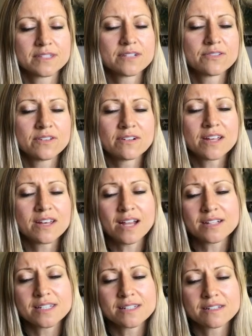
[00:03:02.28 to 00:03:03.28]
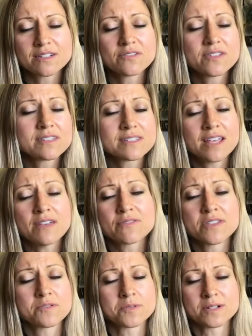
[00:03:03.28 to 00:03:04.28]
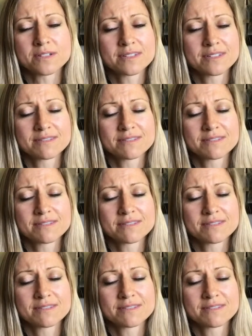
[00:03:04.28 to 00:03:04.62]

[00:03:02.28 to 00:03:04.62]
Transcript: to feel connected, to feel safe in the world,